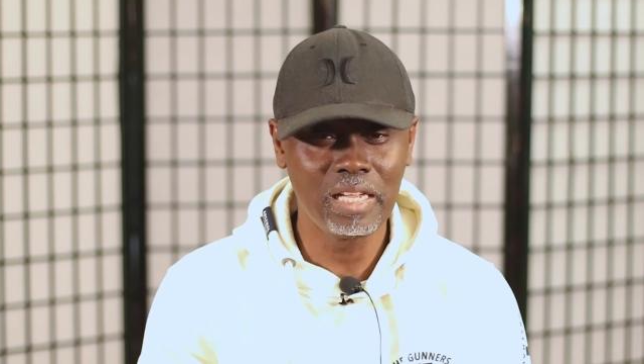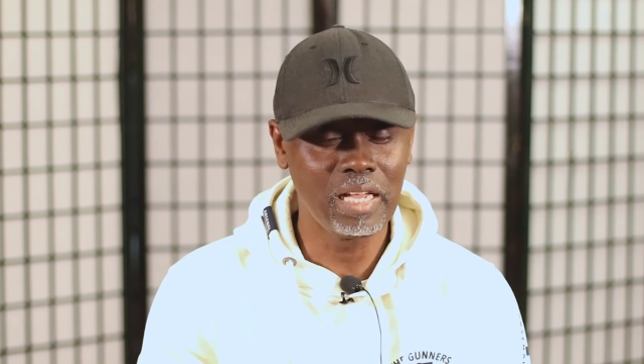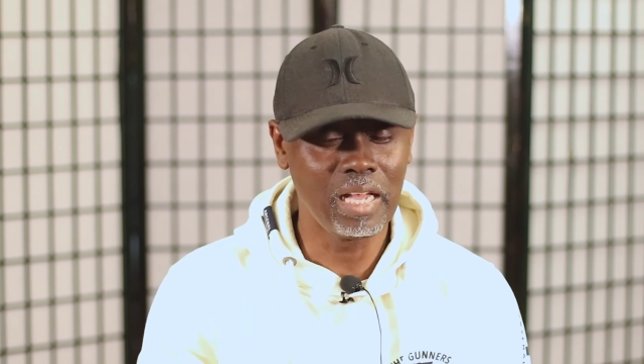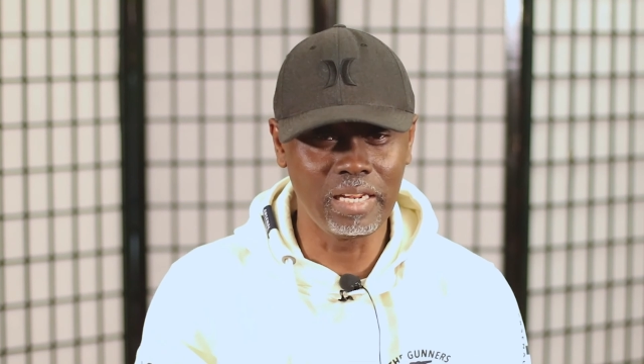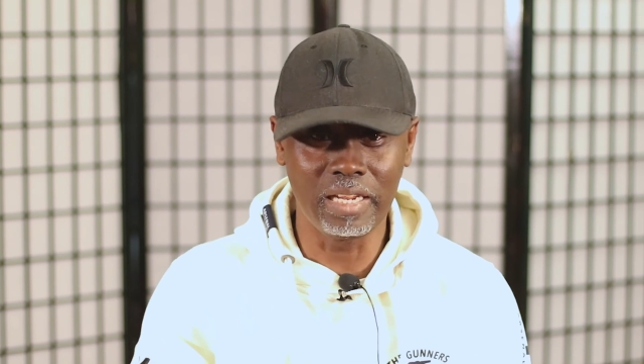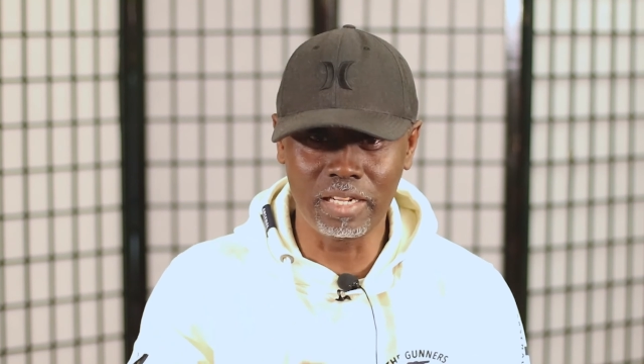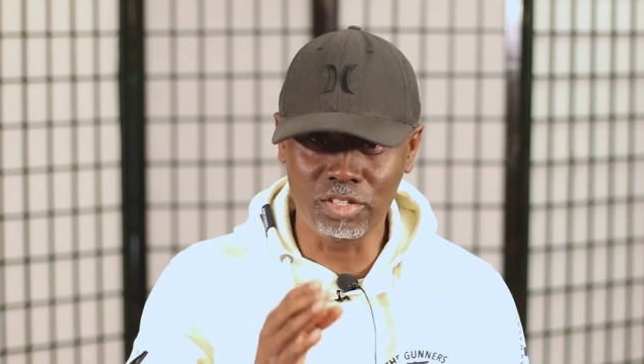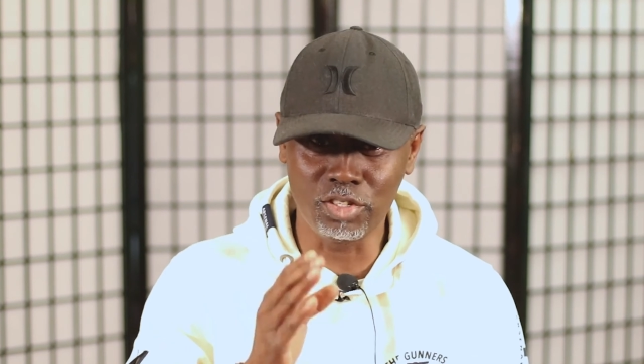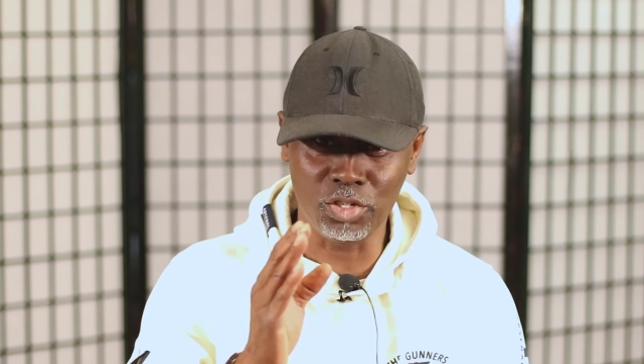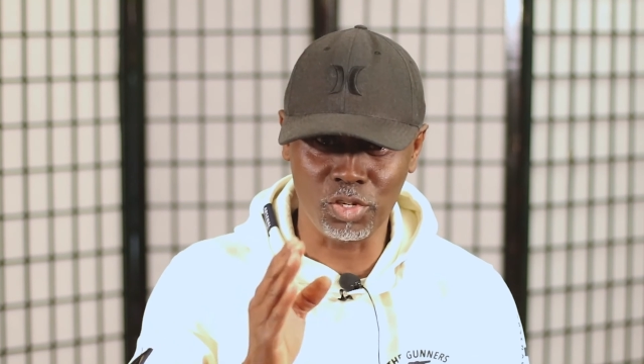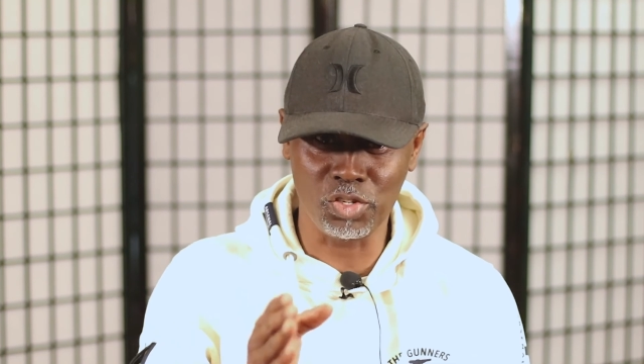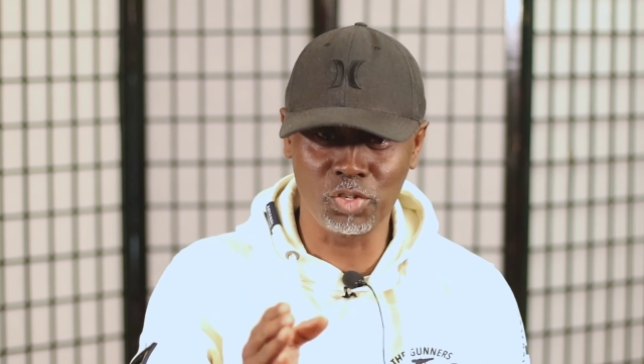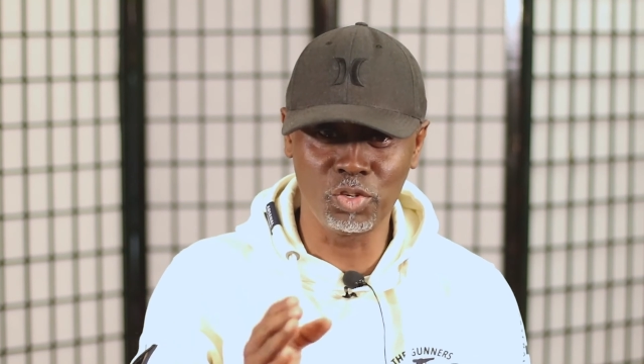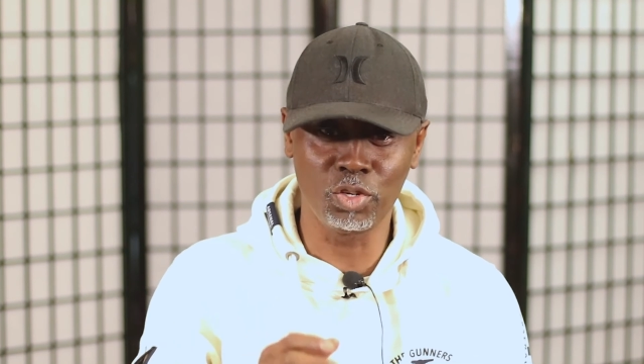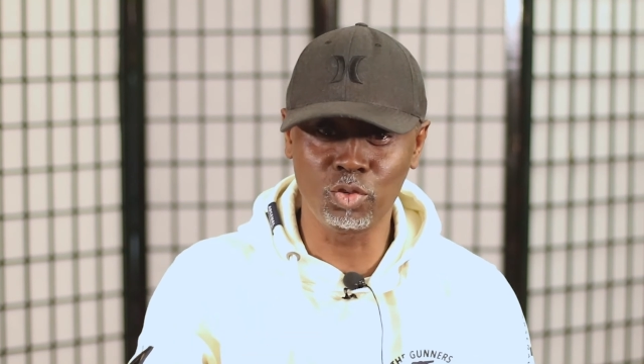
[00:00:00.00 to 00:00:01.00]
and let
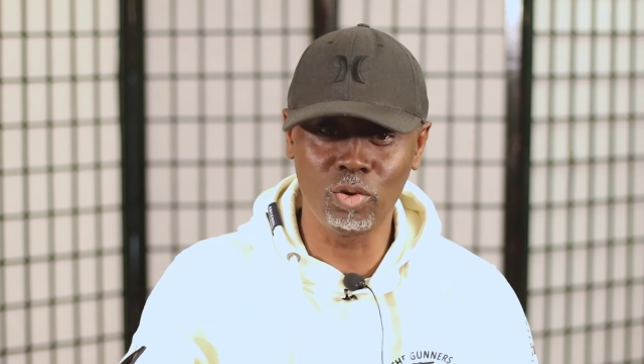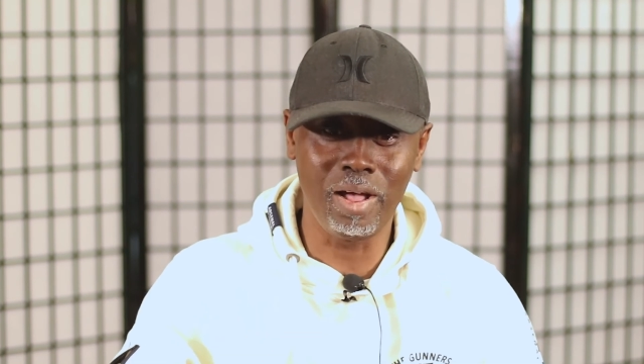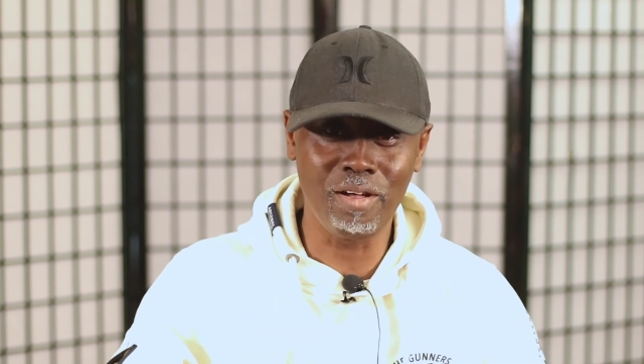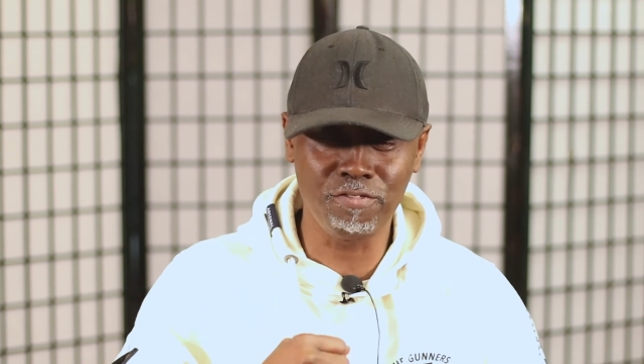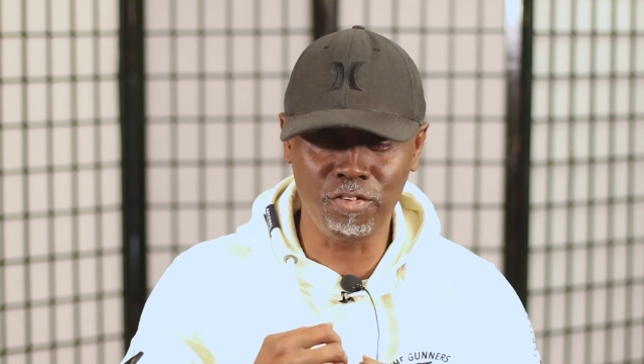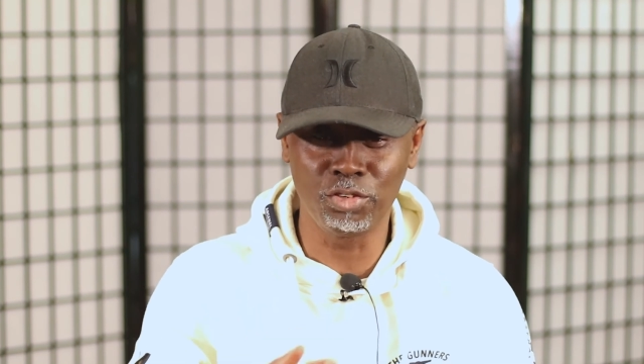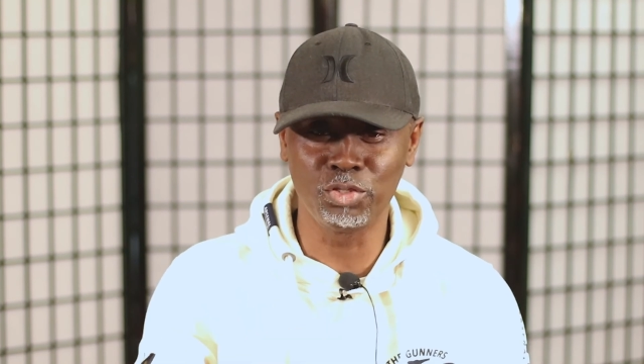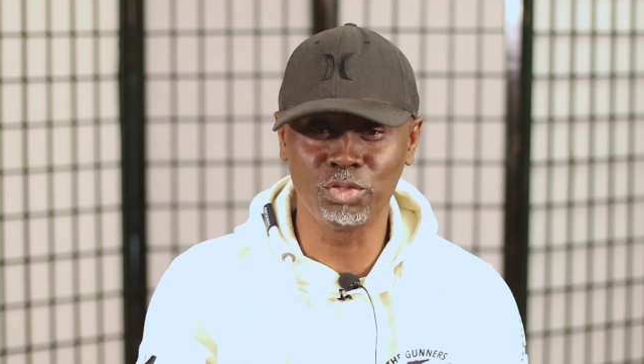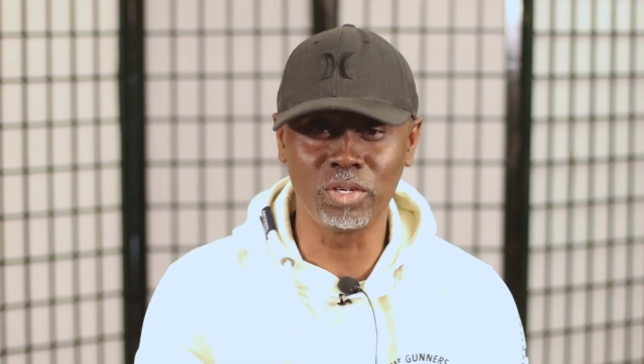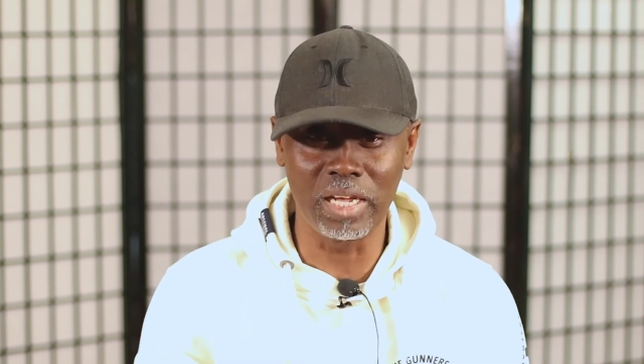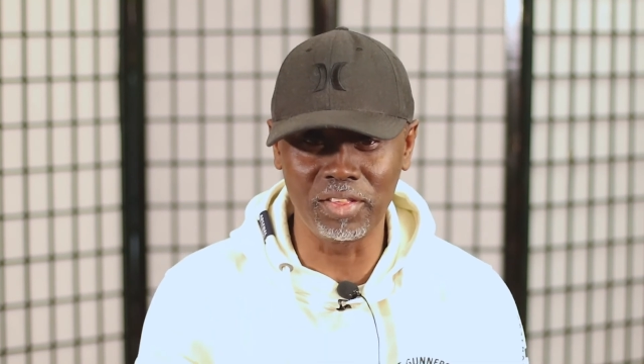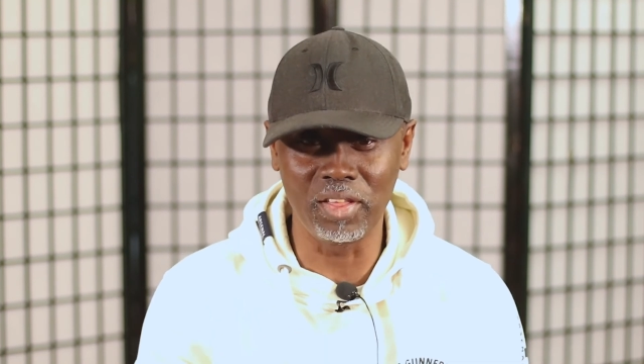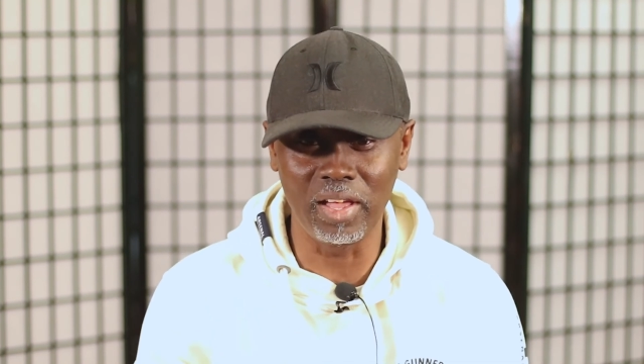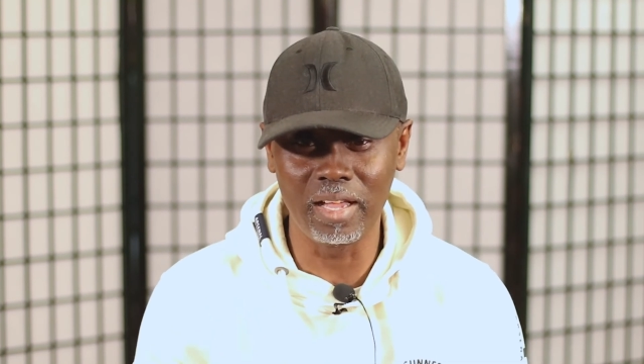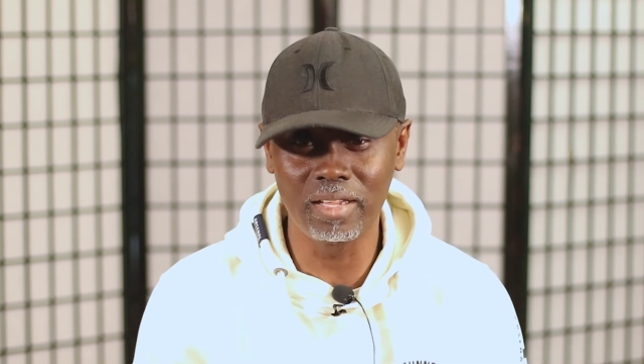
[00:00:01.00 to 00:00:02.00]
trust God to have fun
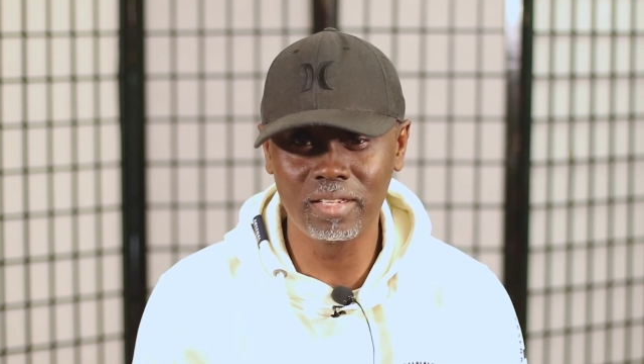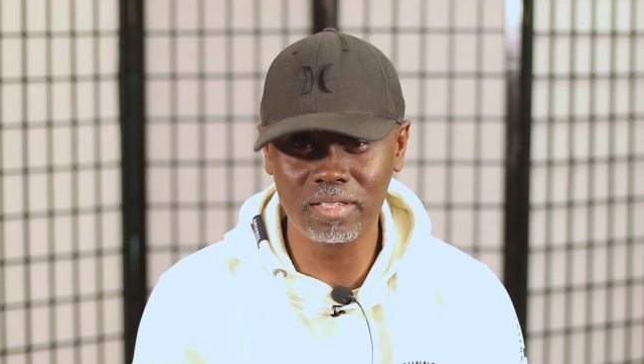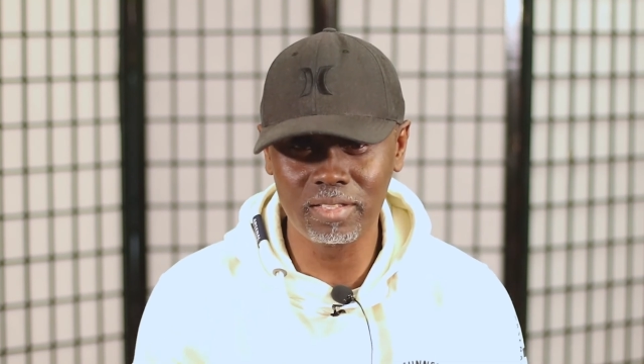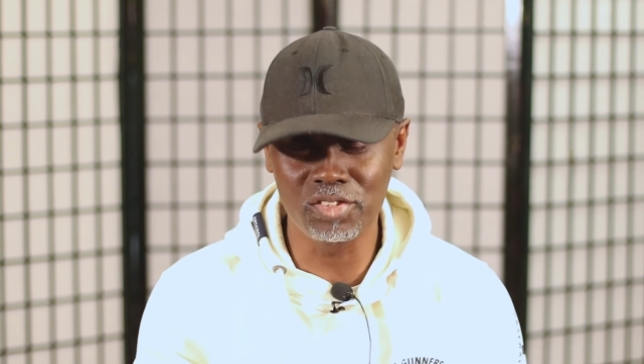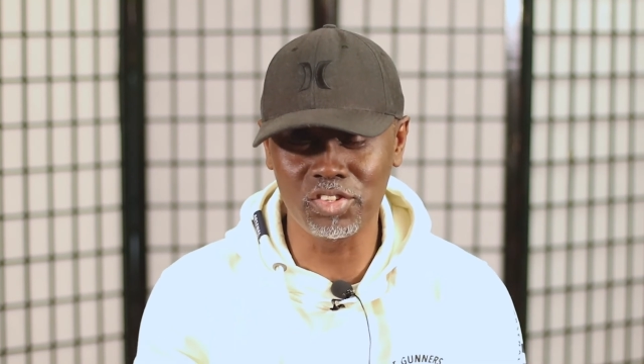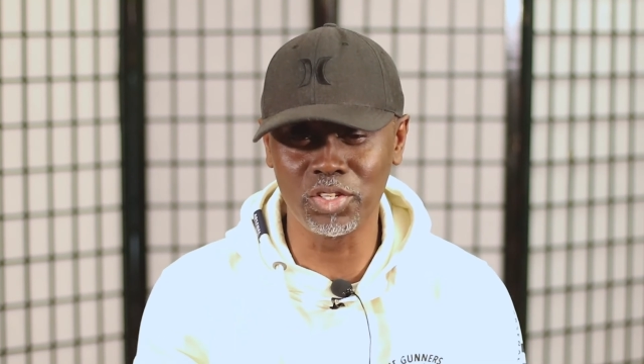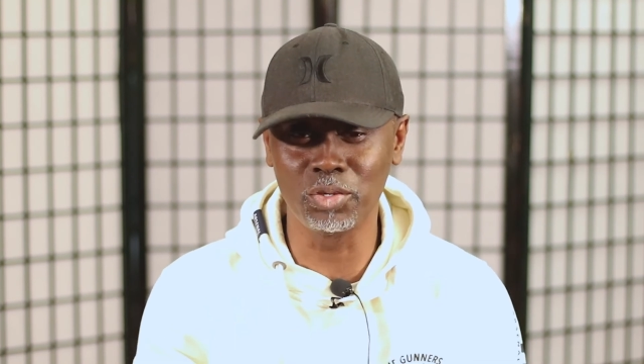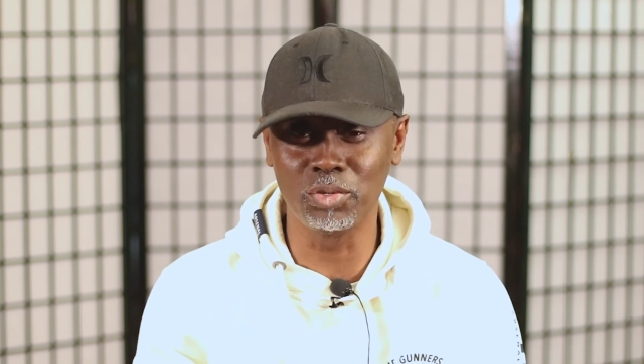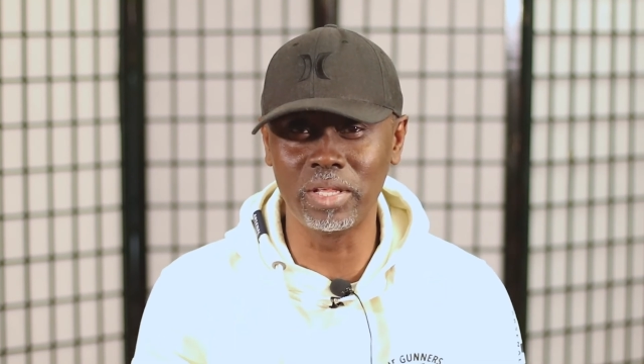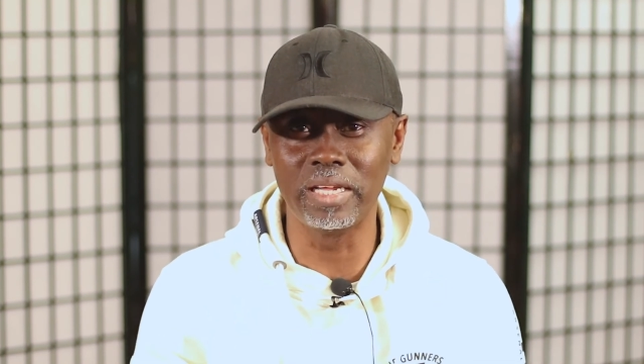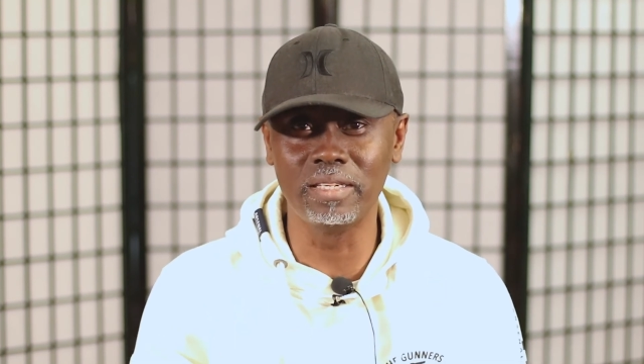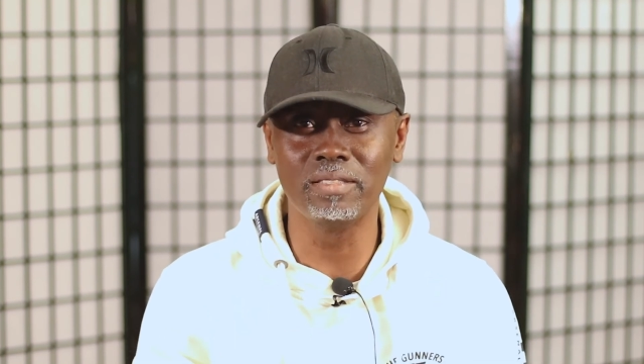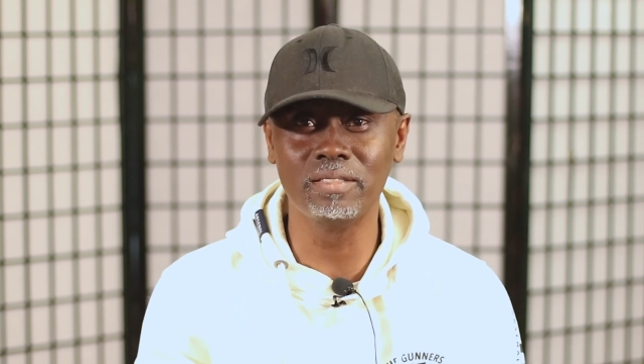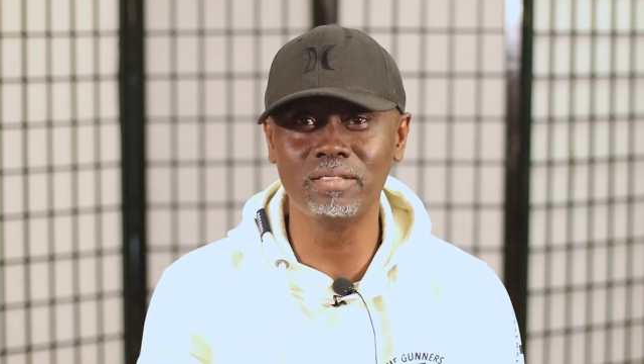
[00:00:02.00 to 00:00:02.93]
together. See you then.